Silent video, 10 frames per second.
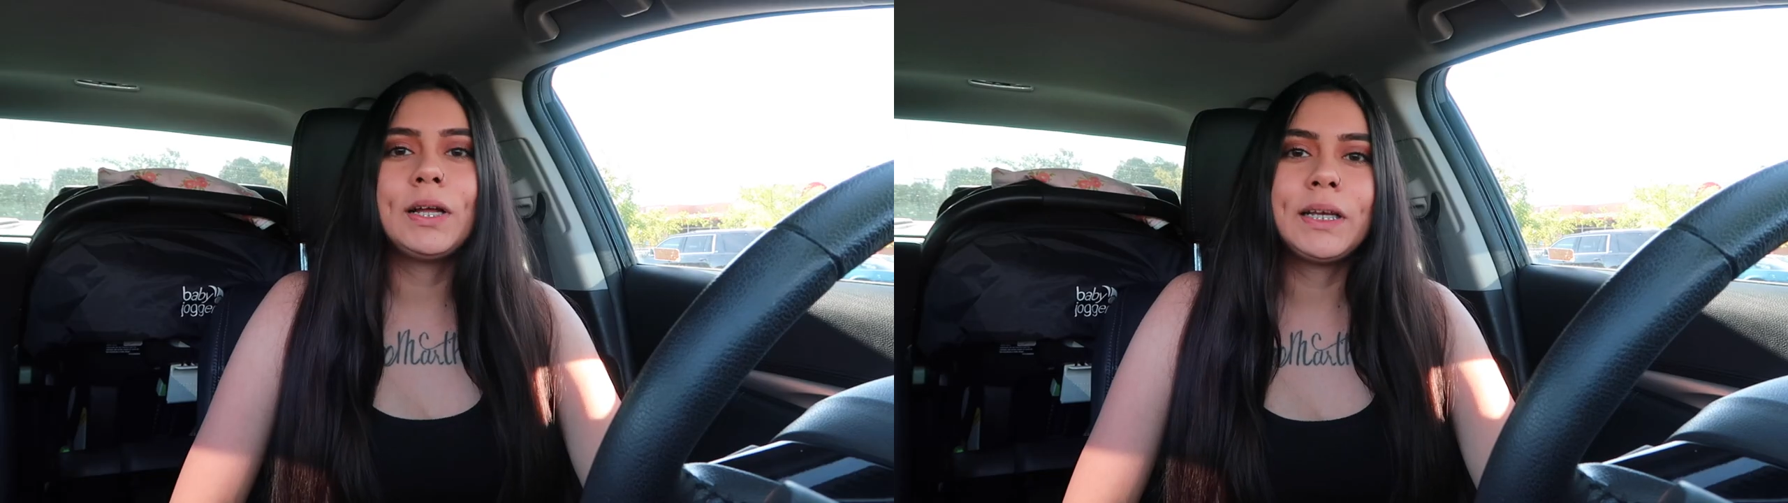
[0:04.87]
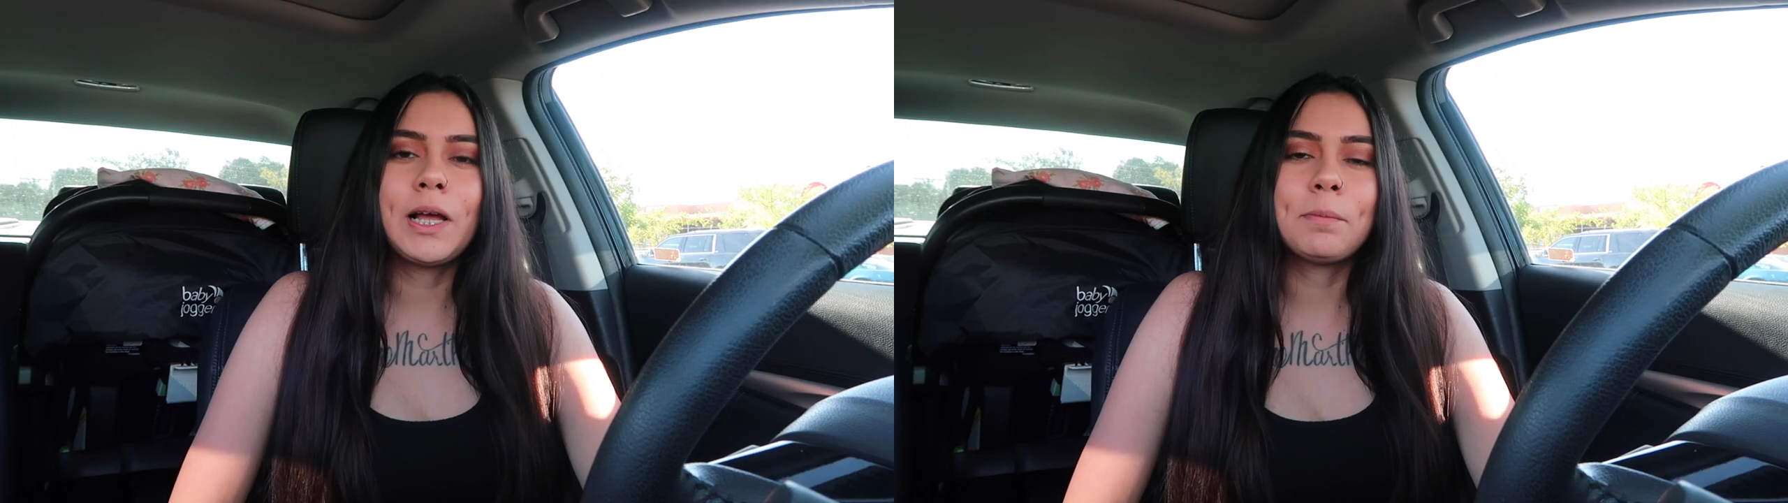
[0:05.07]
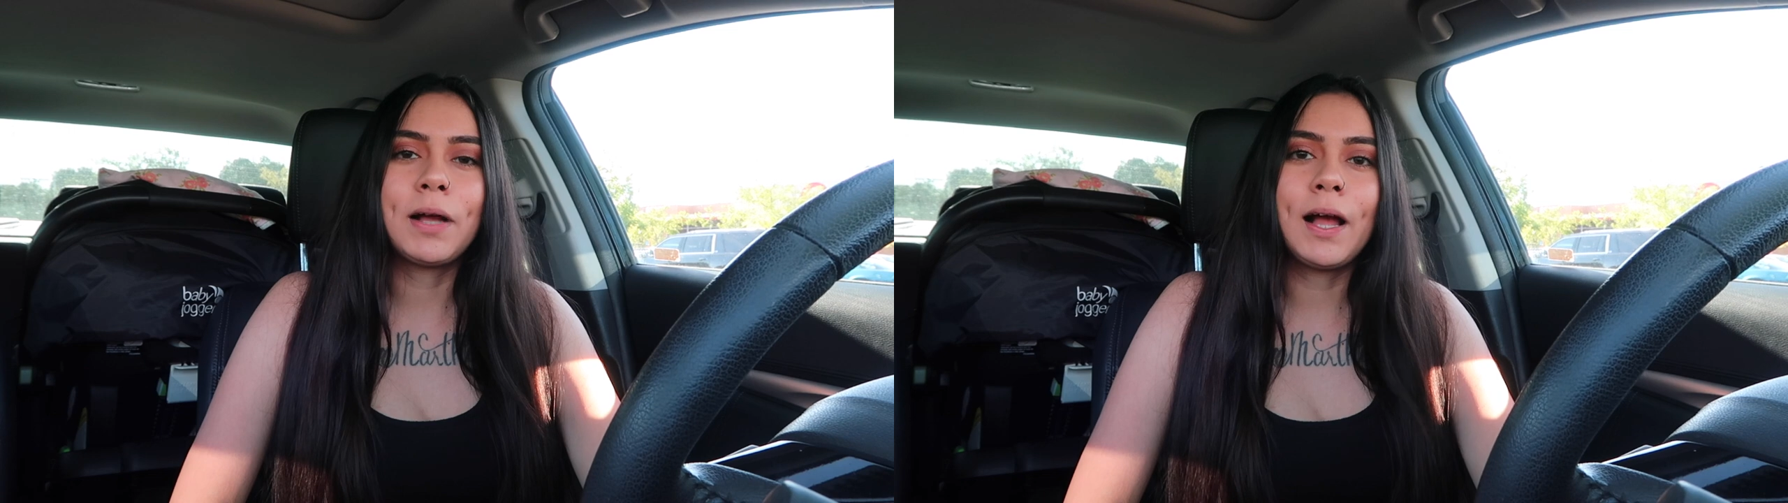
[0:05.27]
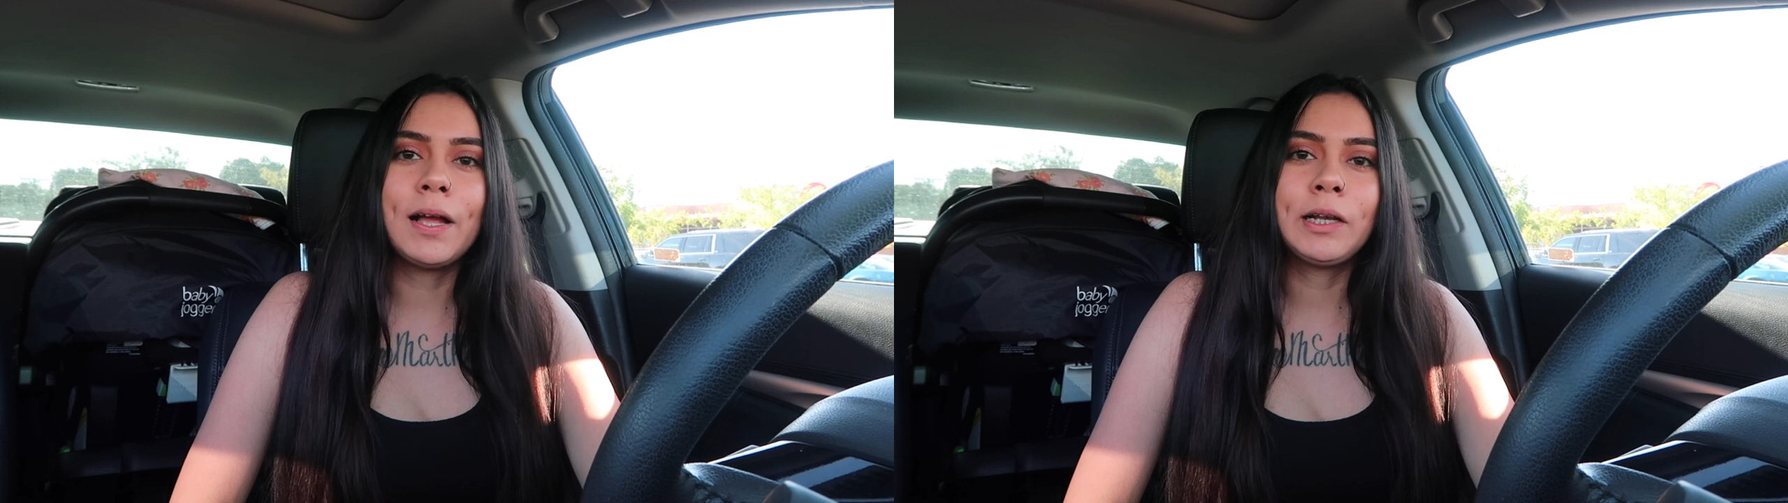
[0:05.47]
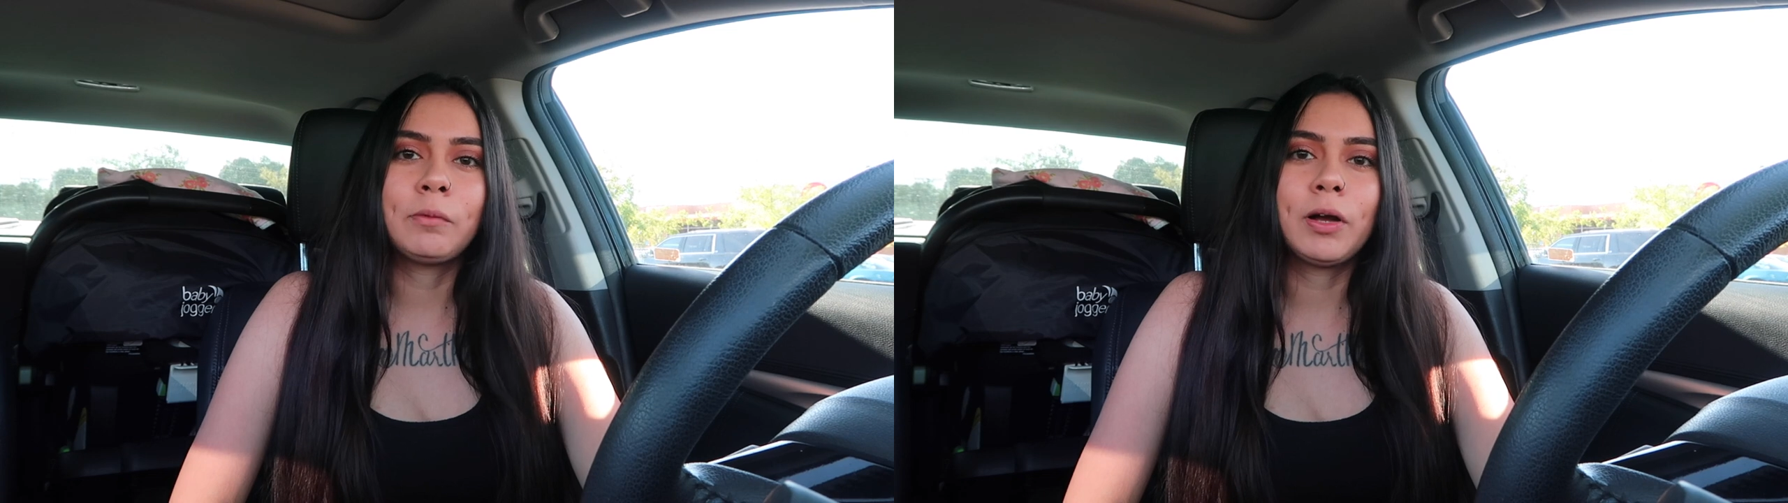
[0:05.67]
What's up,
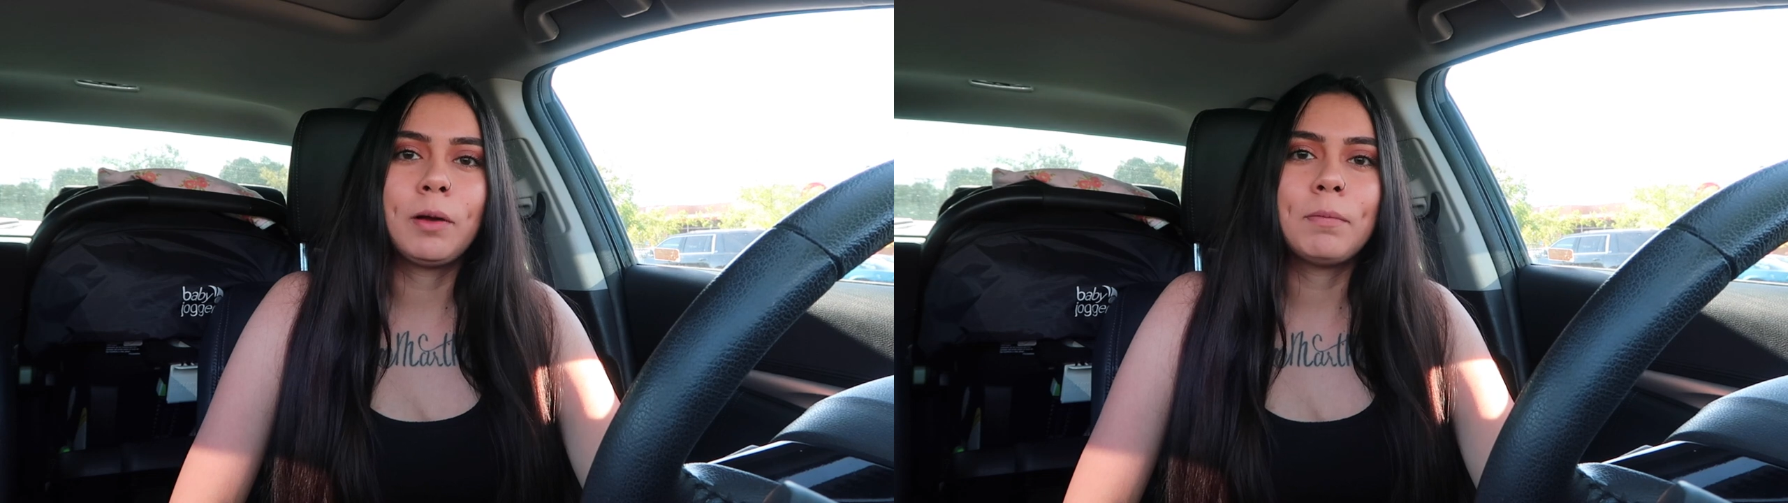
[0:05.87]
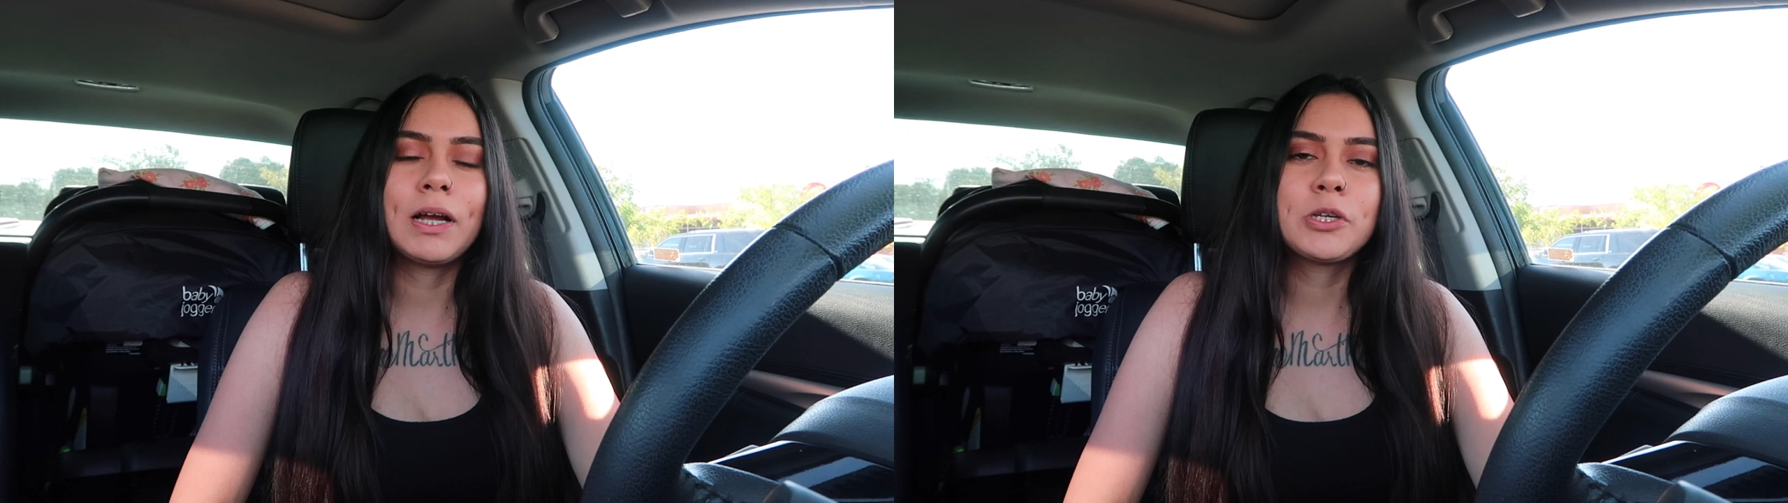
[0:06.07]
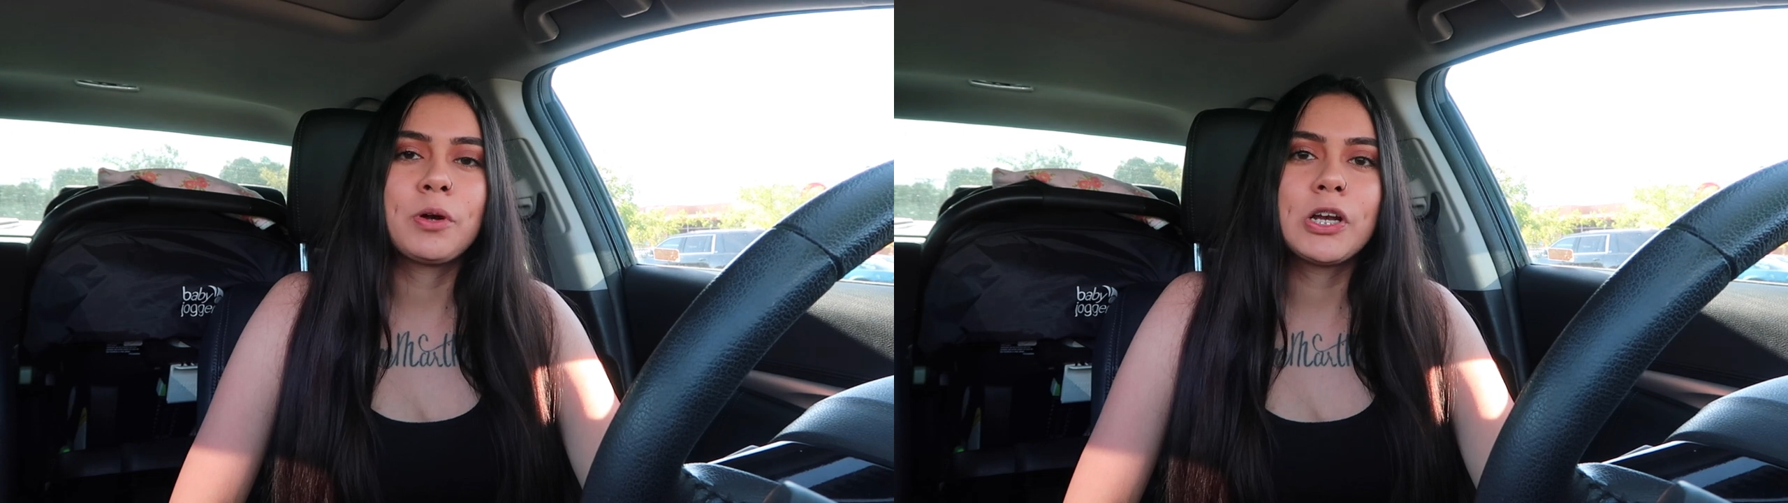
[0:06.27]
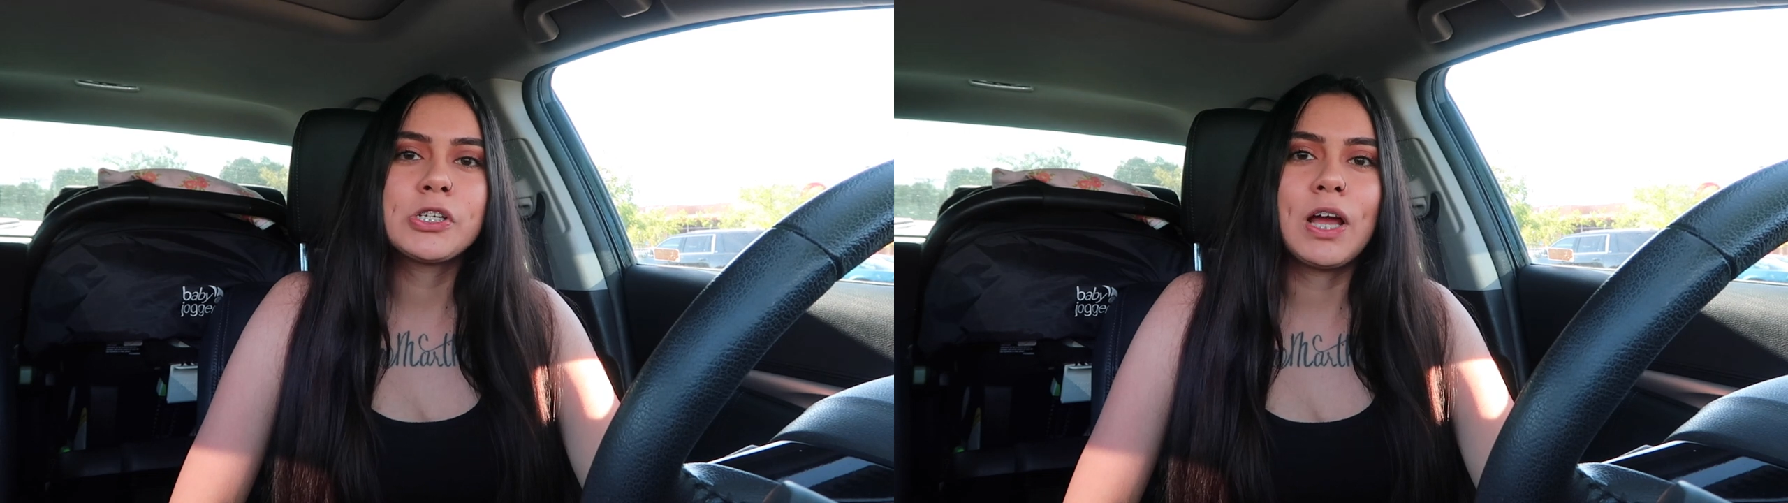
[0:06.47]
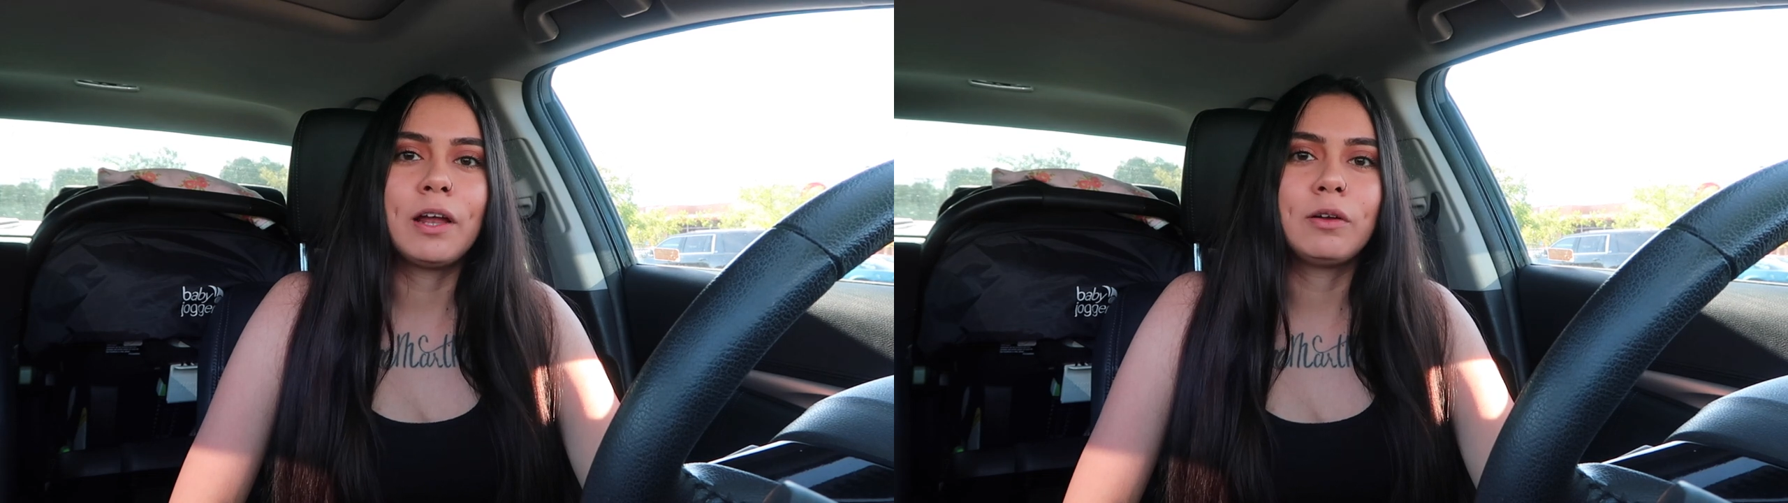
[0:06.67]
guys? Welcome back to our
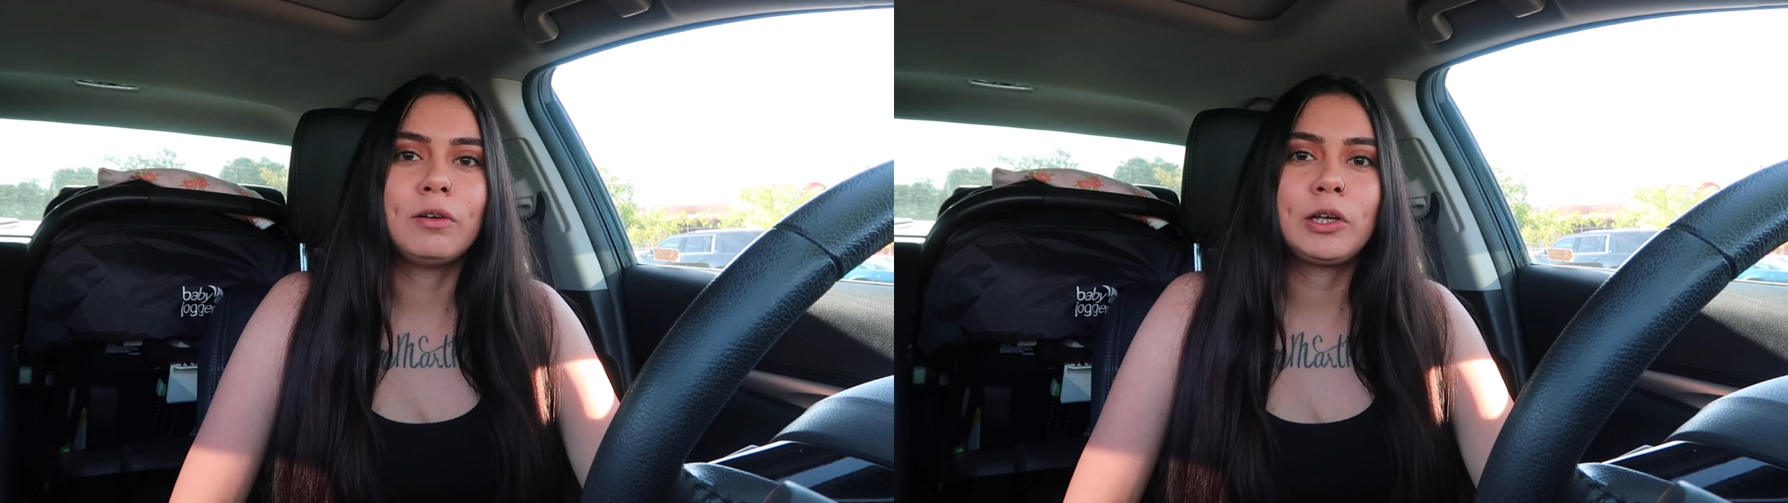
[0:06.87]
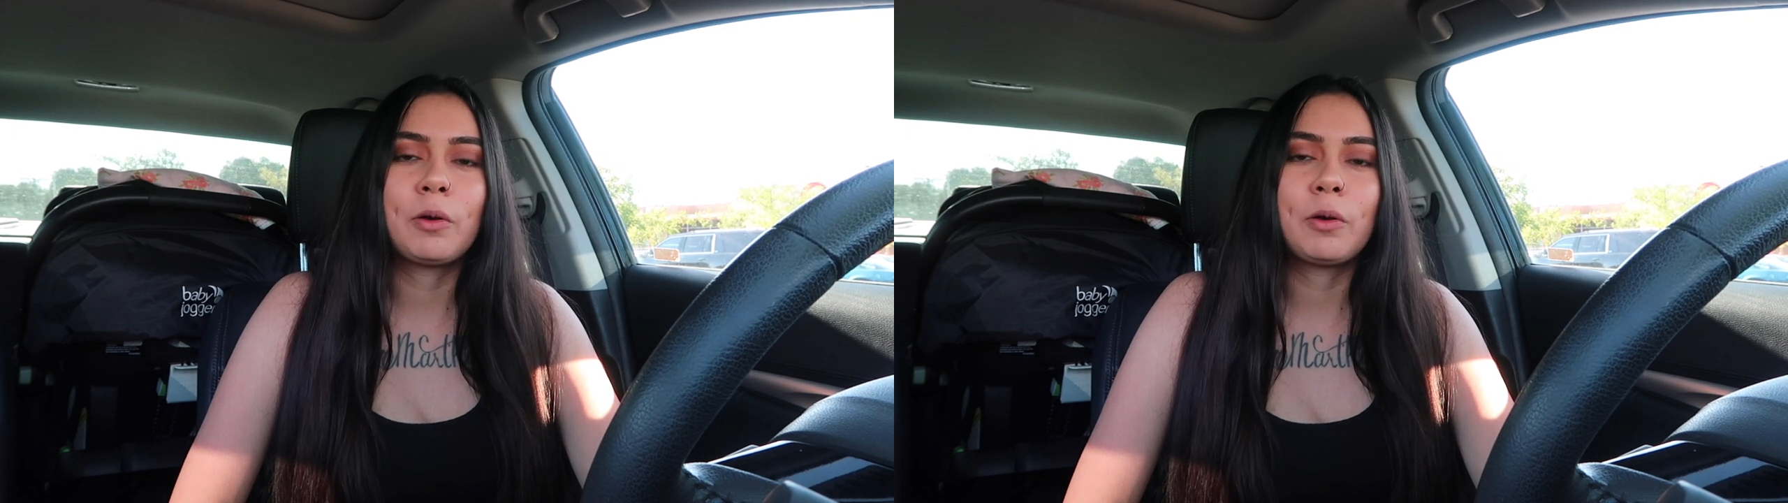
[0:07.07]
channel.